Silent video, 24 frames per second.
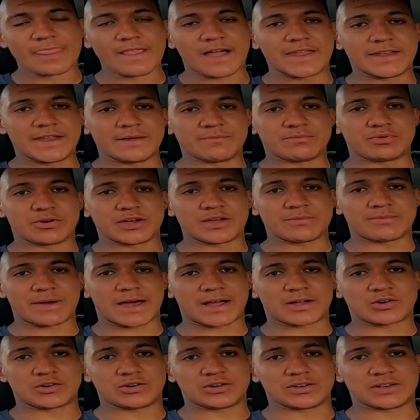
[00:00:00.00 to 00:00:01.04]
and then put it
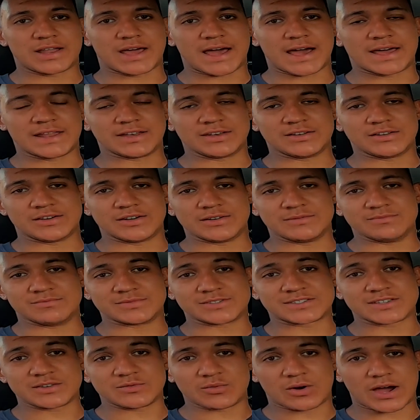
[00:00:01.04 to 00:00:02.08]
back on
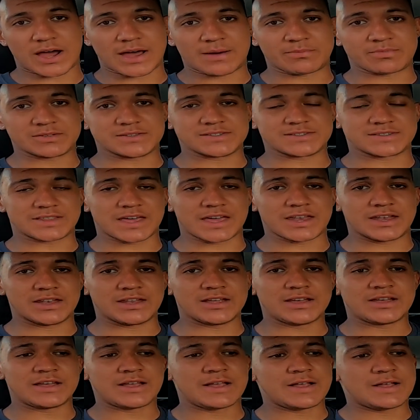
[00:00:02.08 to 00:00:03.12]
and see what happens
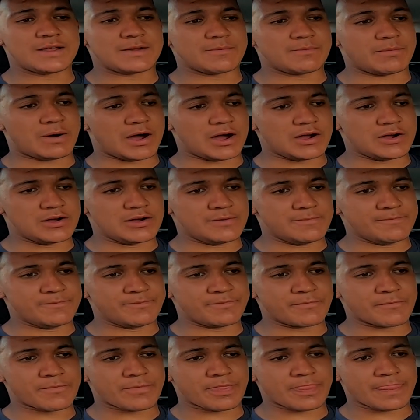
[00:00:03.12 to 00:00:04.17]
then. But
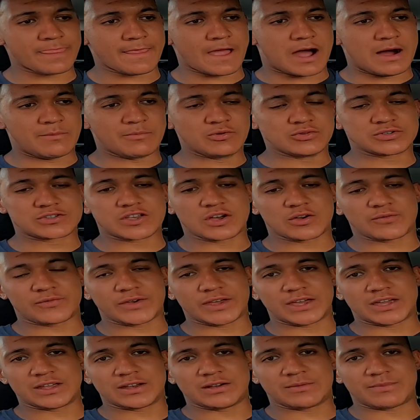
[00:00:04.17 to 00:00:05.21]
I'm also
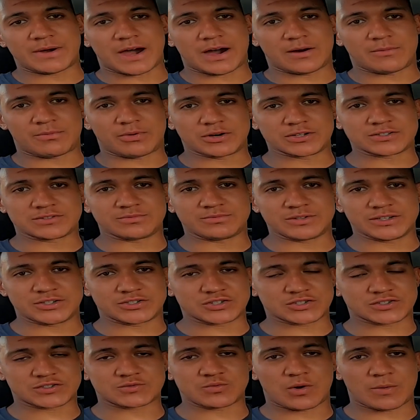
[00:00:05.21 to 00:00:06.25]
thinking about possibly
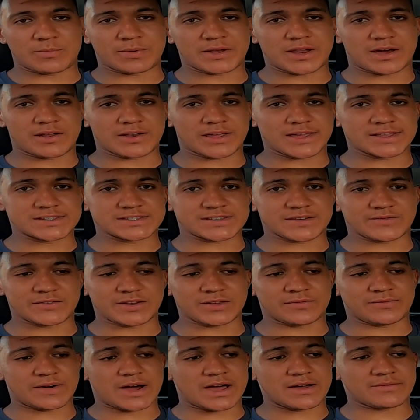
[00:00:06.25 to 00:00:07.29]
just swapping out the
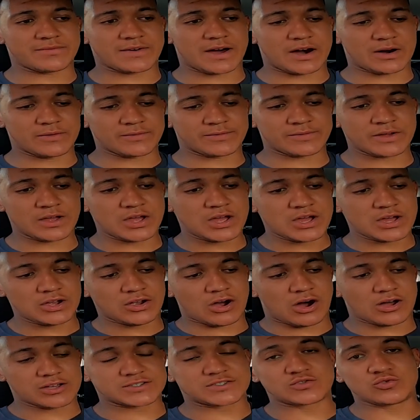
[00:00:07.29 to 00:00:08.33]
N75 valve.
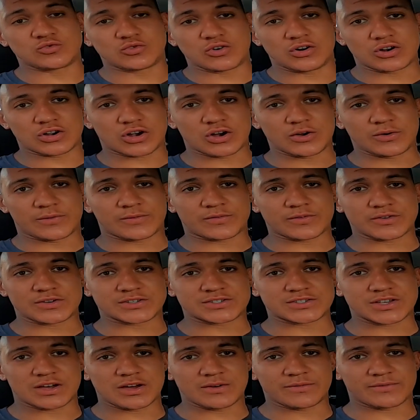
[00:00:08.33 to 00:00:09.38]
Car's still got to go for a
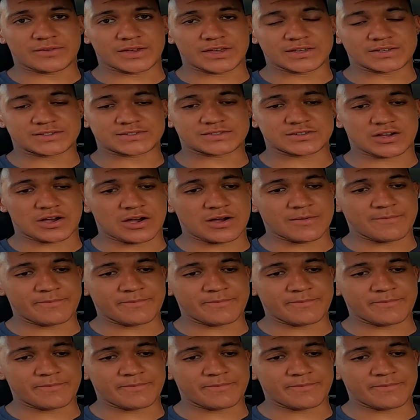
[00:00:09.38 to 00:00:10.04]
service